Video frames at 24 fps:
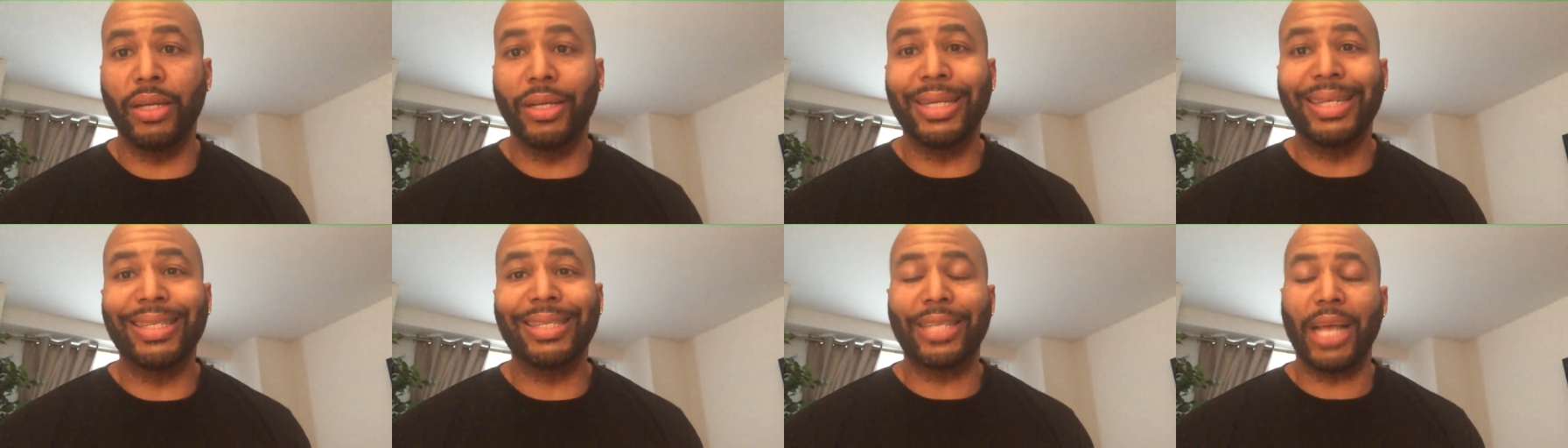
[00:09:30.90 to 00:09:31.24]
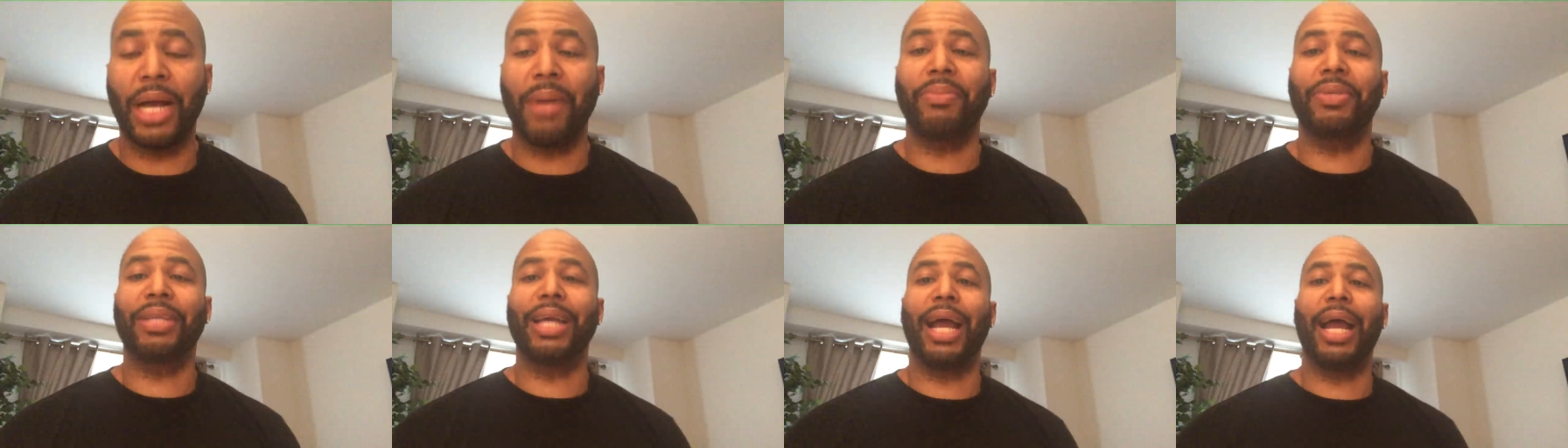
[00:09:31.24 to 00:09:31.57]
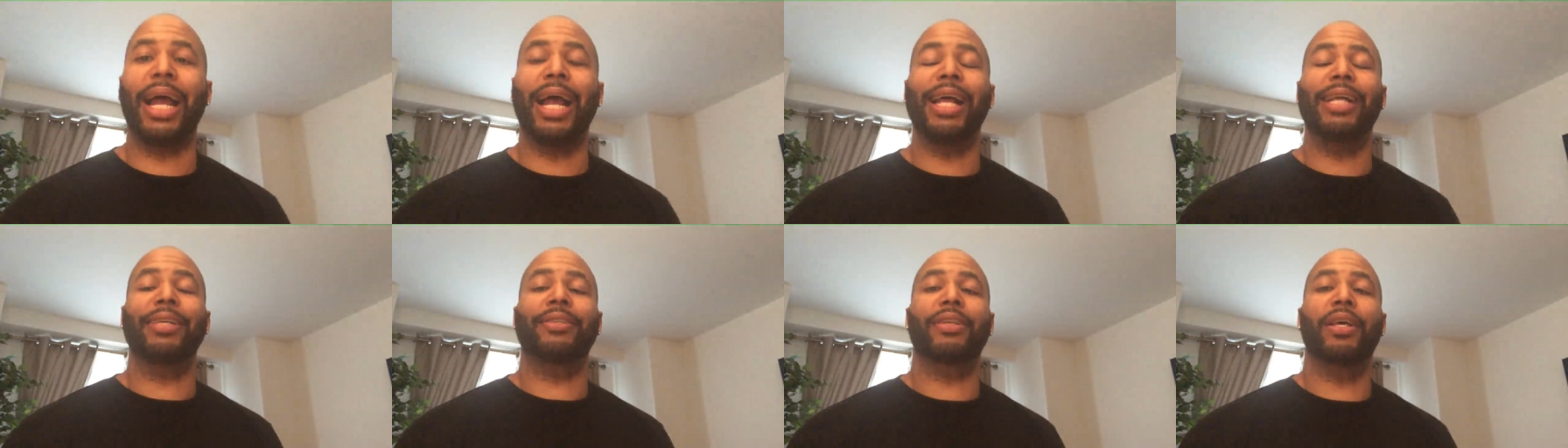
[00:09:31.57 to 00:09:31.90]

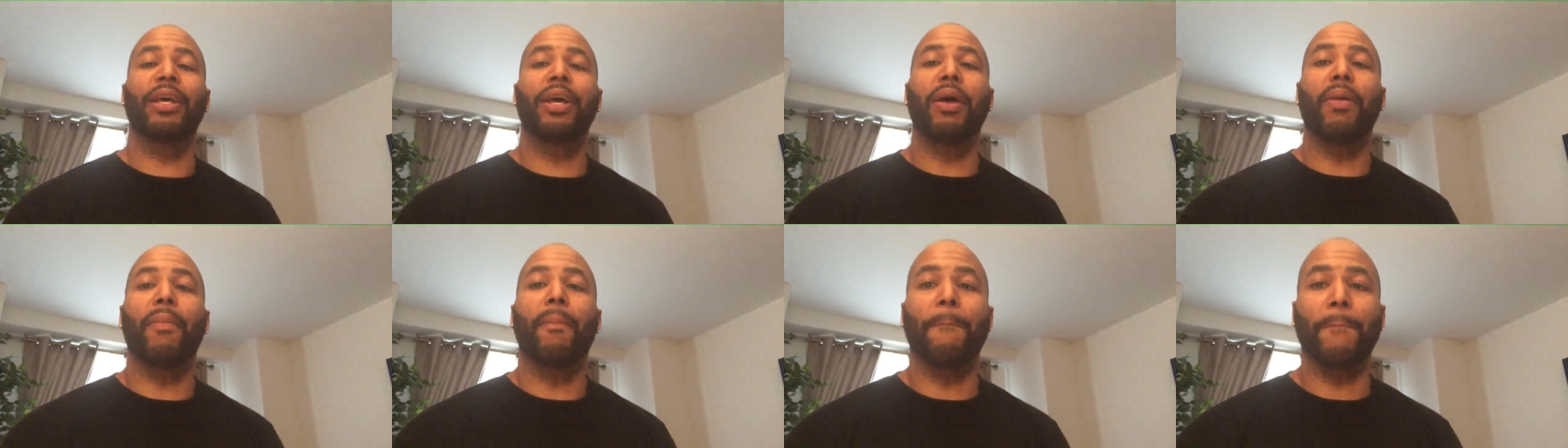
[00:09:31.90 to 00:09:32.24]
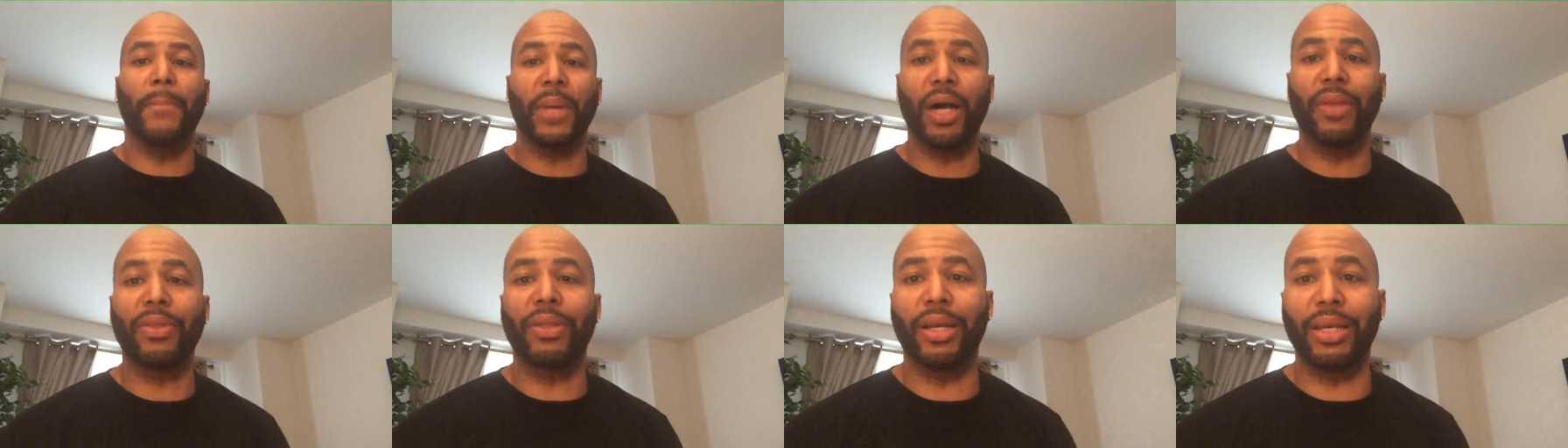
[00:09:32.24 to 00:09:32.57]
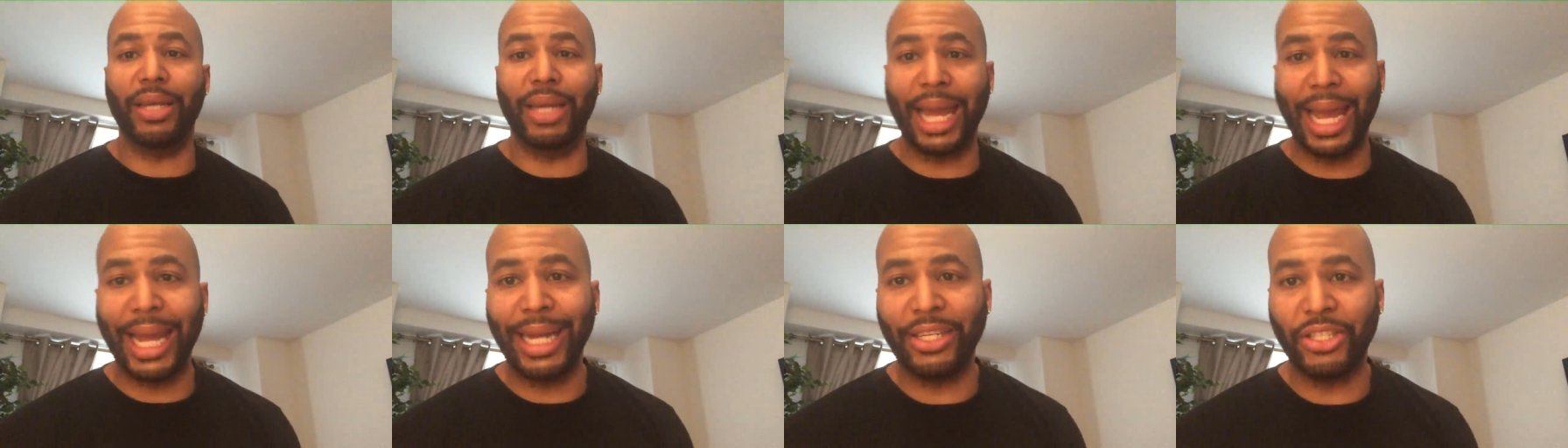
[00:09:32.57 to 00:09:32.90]
Sometimes Mother
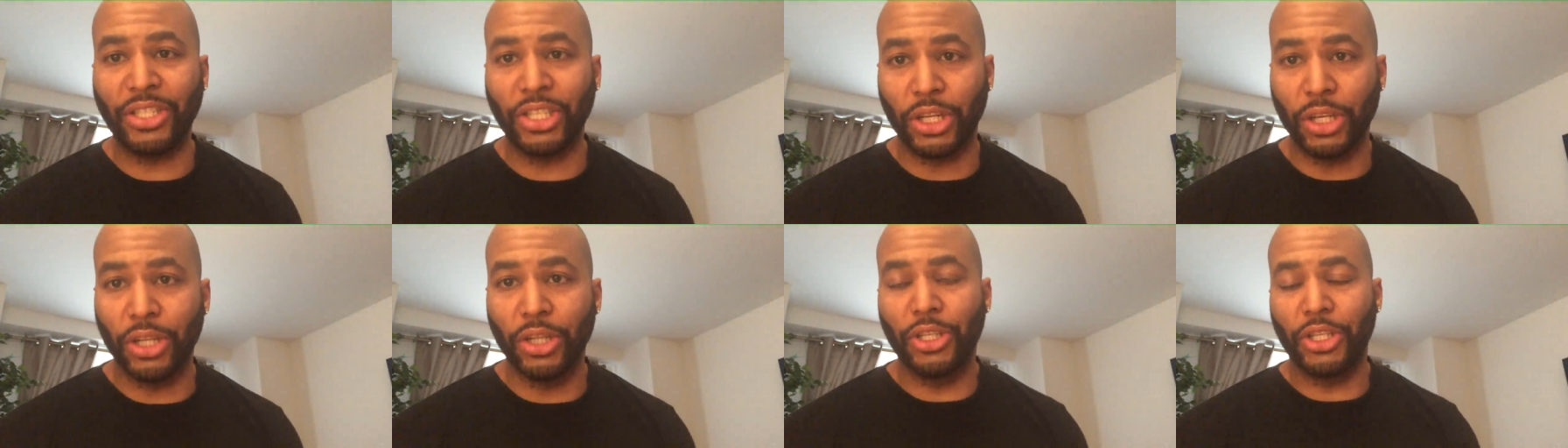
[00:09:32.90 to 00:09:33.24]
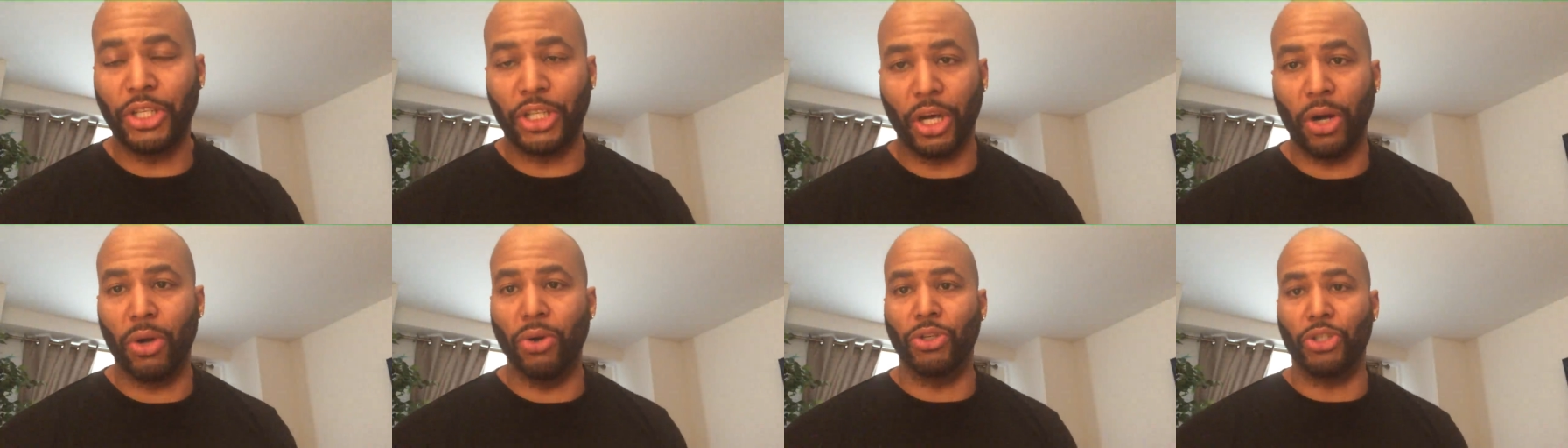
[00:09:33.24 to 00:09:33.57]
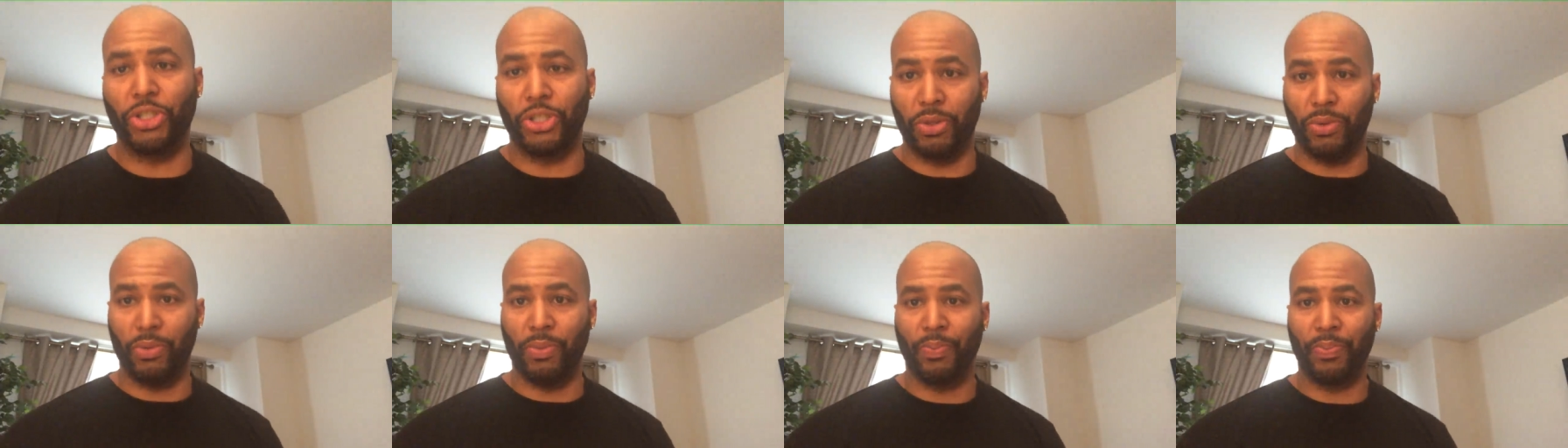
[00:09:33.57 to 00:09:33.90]
Nature
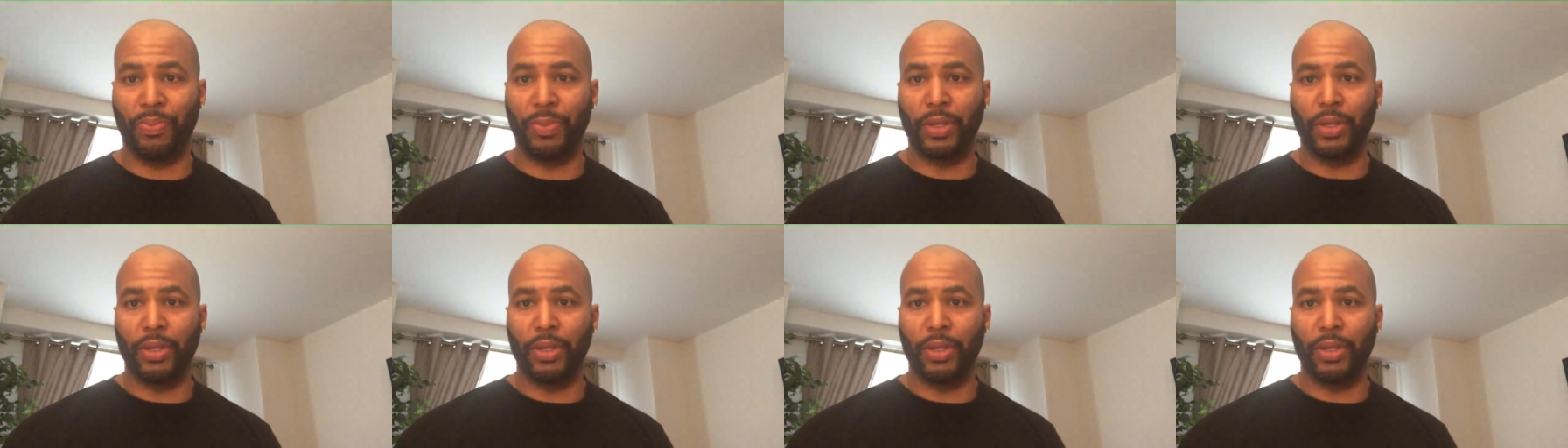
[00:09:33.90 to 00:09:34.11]
chose you.